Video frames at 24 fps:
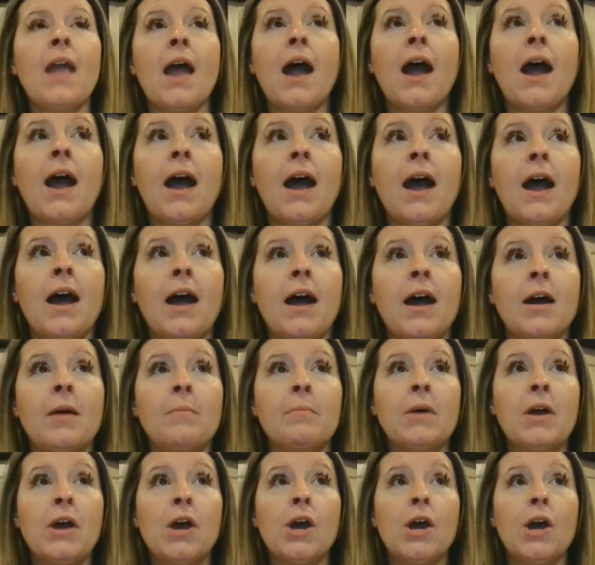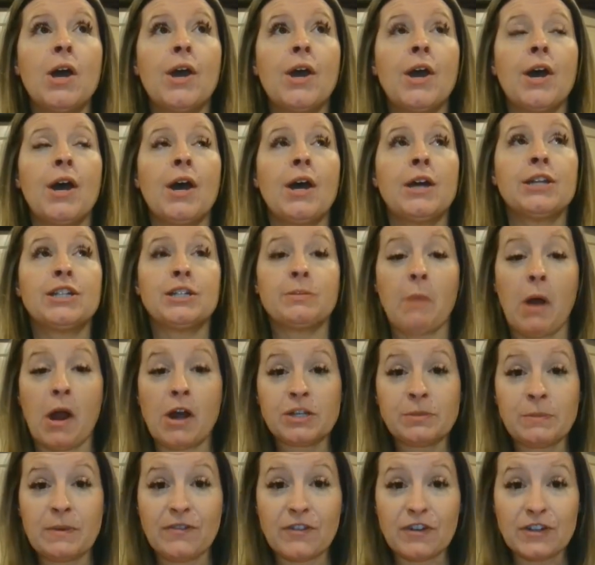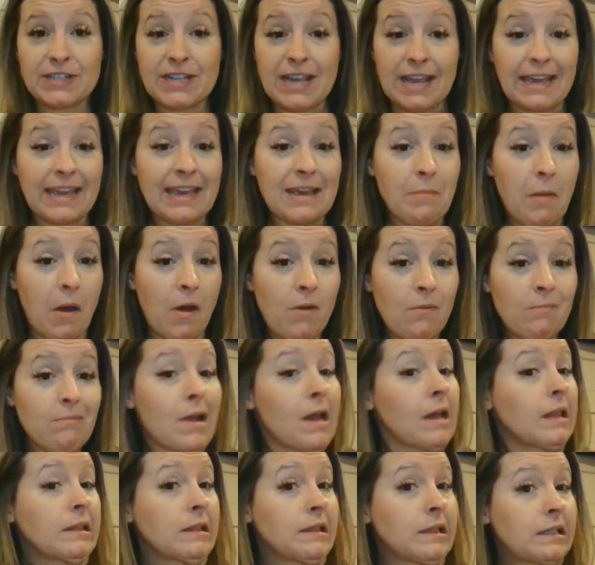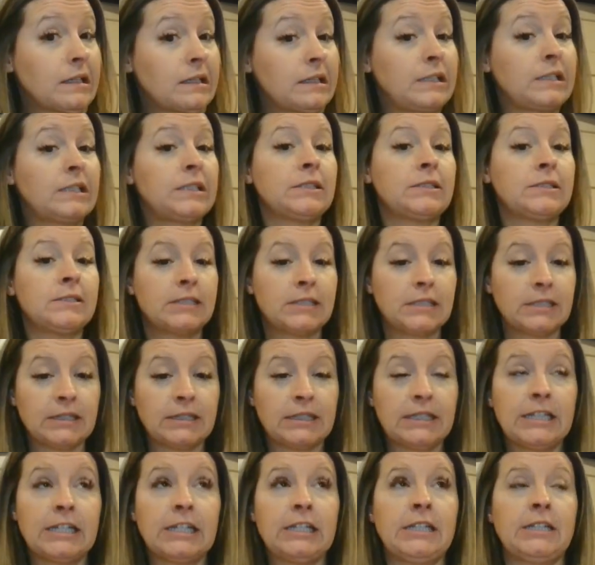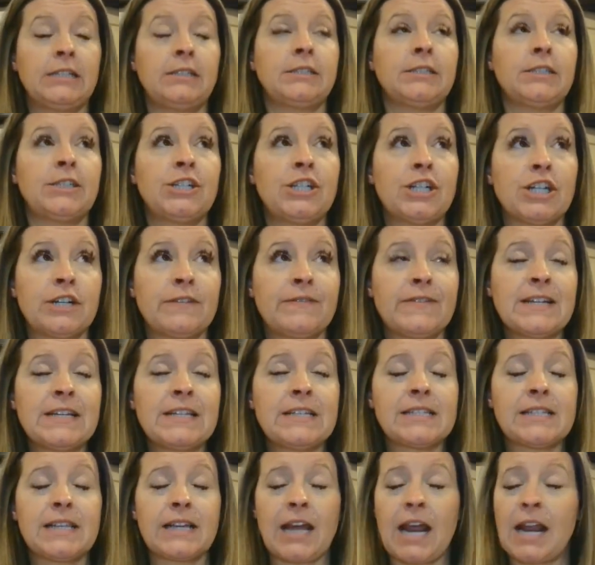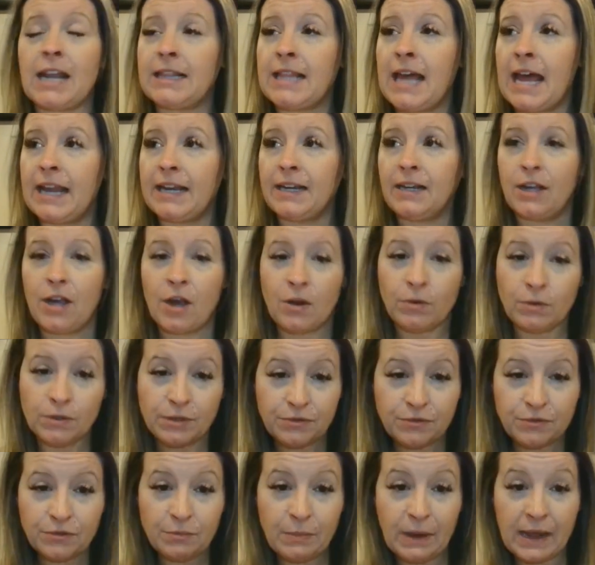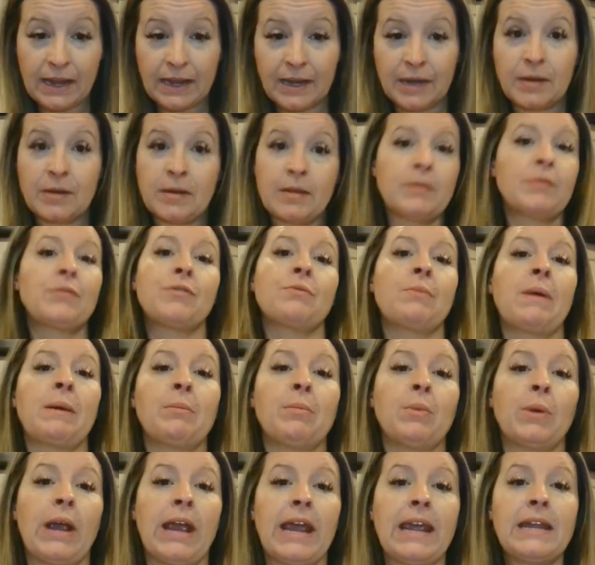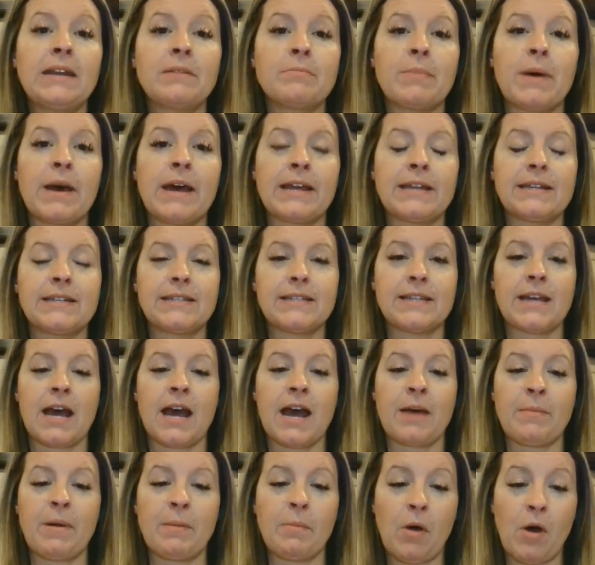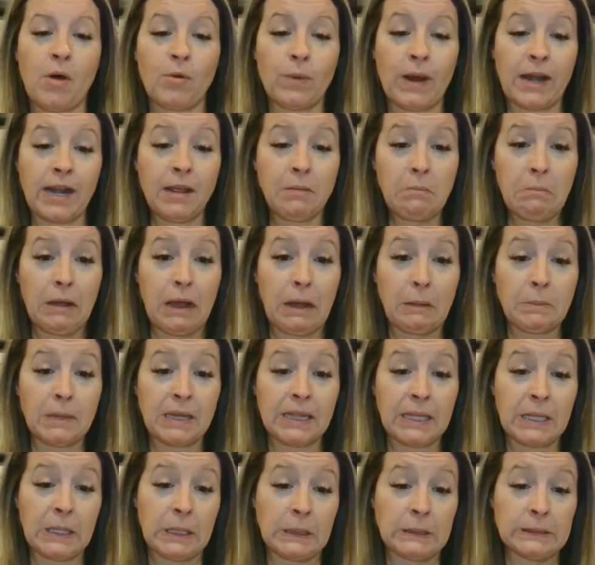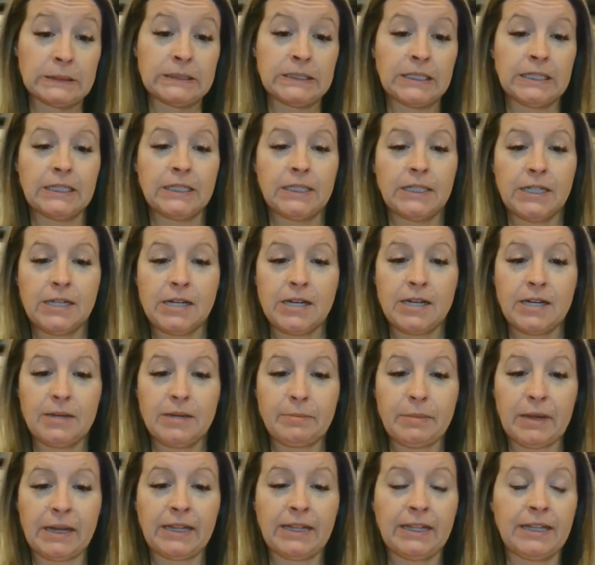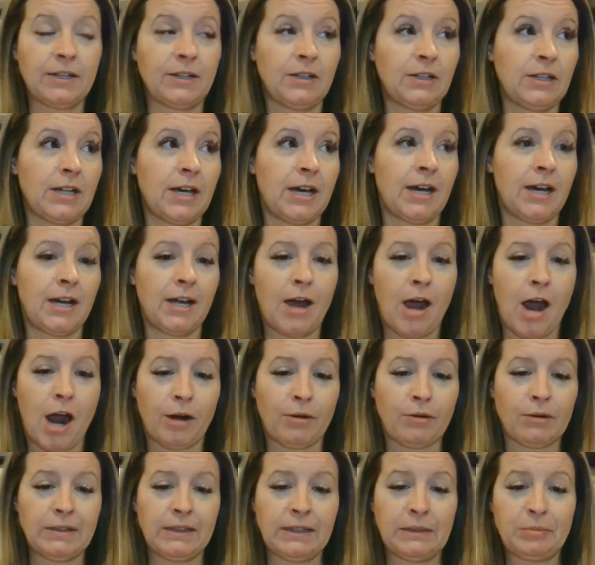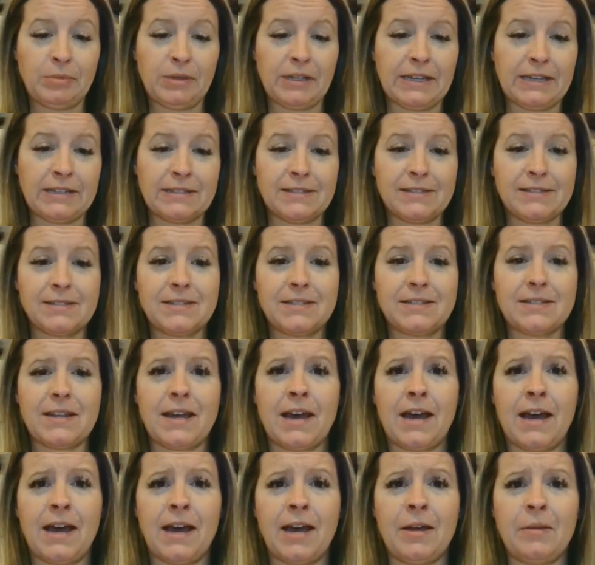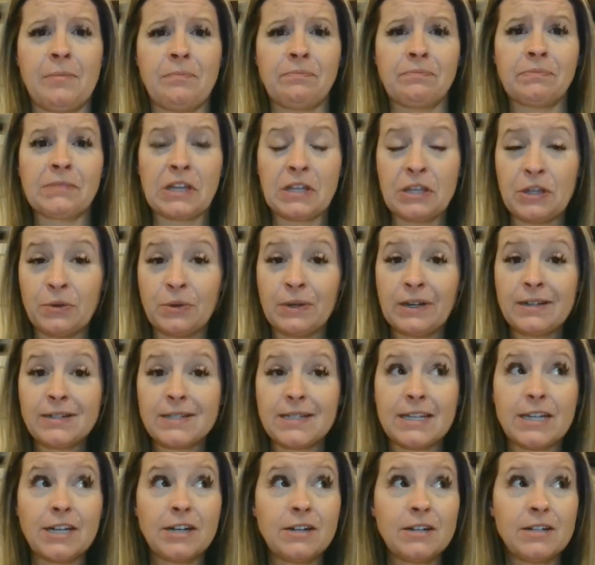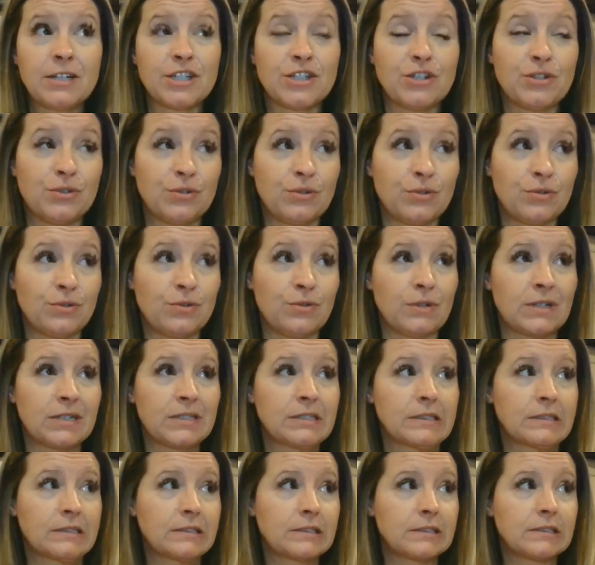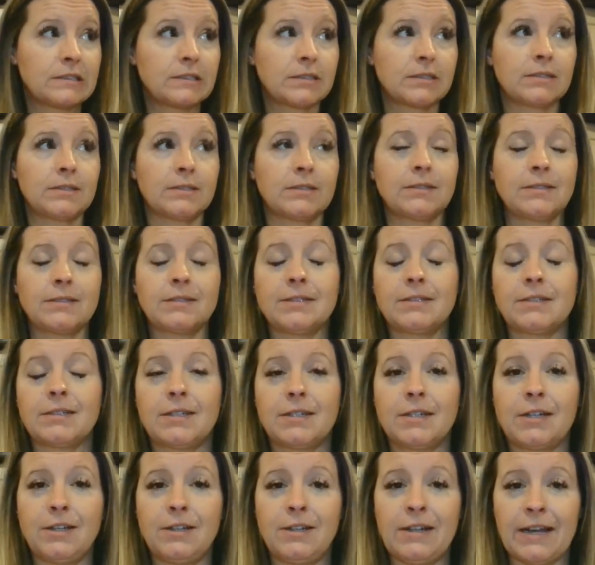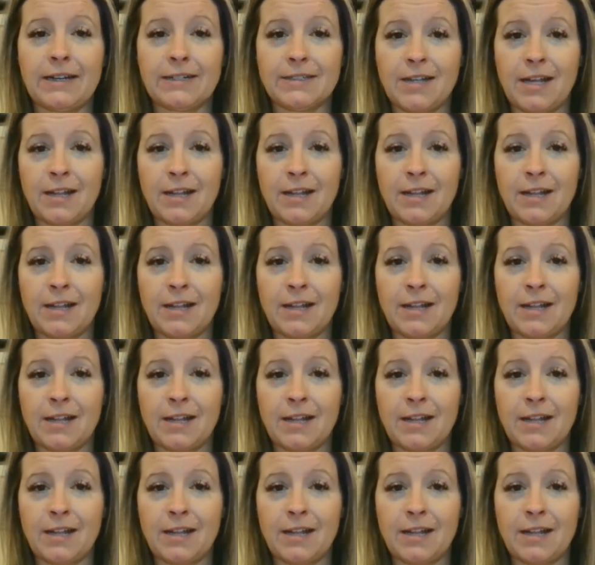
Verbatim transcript: um, tomorrow's my first day of chemo. A little, little nervous. I got a lot going through my through my brain, but um, I'm all ready. Got my little, my little uh, awkwardly placed um, unit here to collect